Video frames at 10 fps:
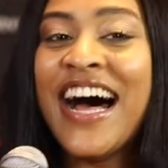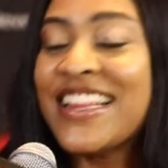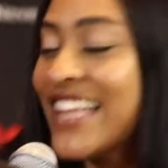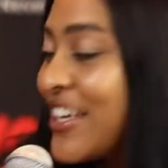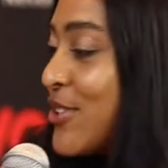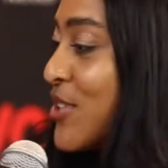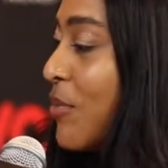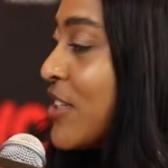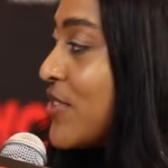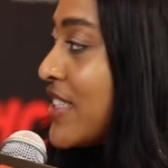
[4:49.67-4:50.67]
I thank you
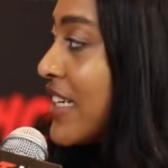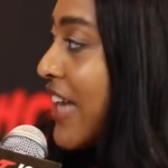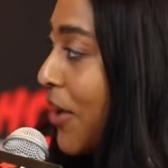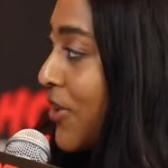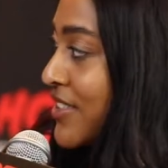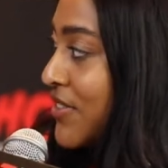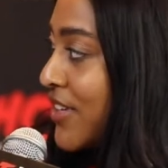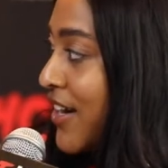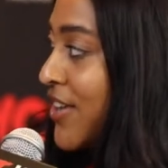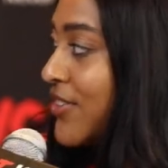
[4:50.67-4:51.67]
so much for sitting down with us,
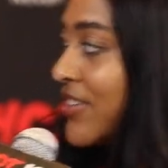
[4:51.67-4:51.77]
Davido.